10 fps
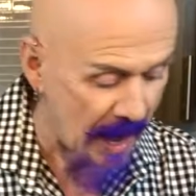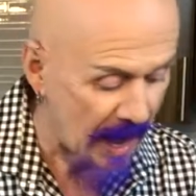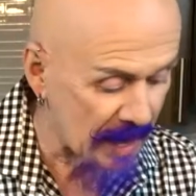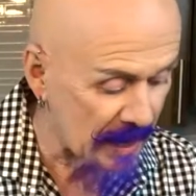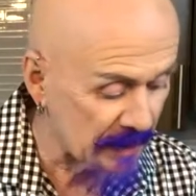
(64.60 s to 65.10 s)

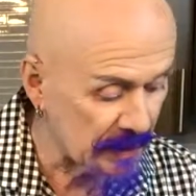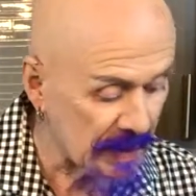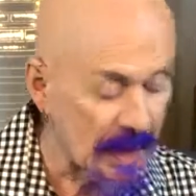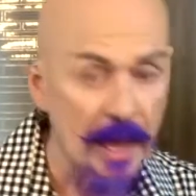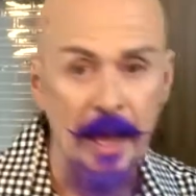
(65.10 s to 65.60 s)
And
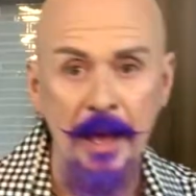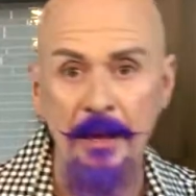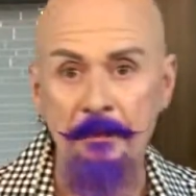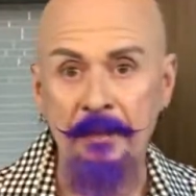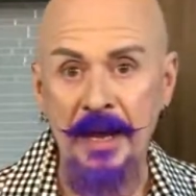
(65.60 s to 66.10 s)

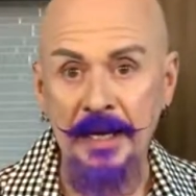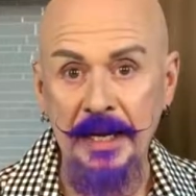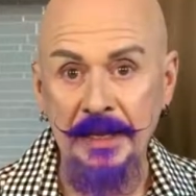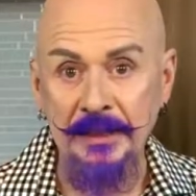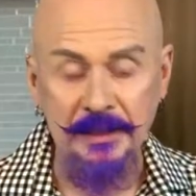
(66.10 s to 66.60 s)

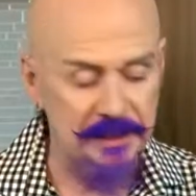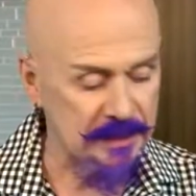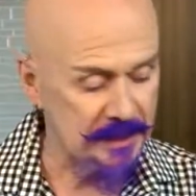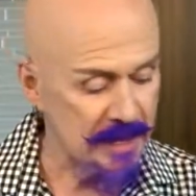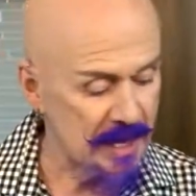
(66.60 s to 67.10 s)

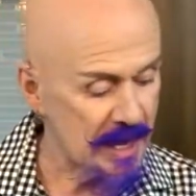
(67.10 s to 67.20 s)
mayonnaise.